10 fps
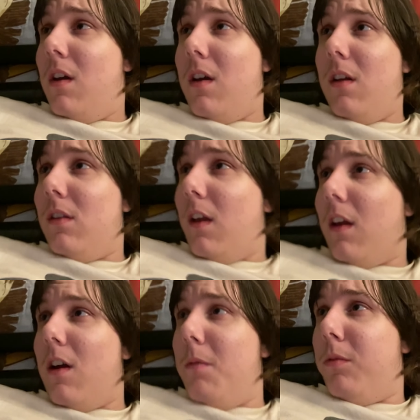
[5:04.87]
and
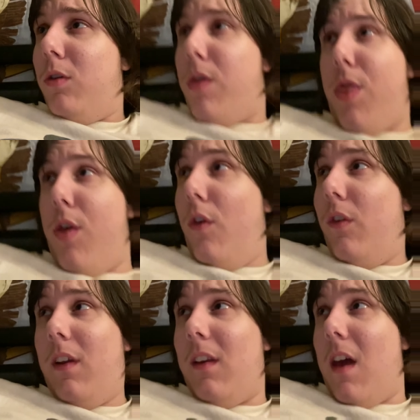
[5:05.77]
like up to
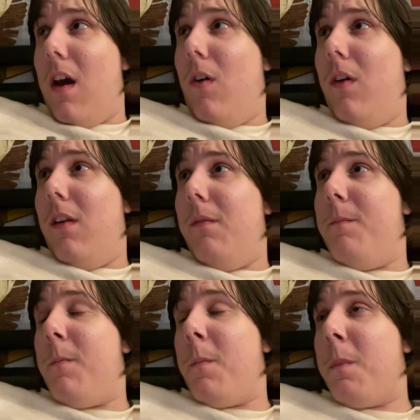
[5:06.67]
30 now and
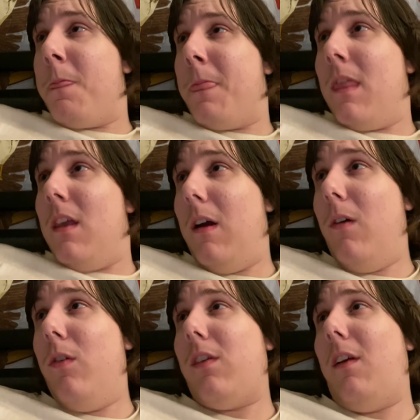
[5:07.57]
I
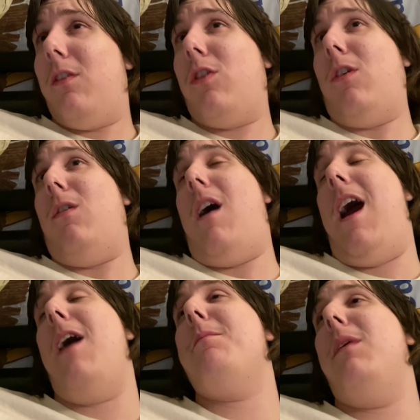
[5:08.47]
was like so
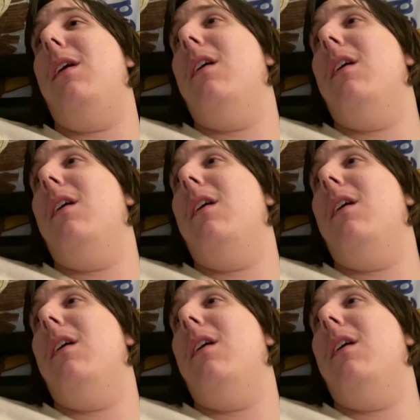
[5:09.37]
happy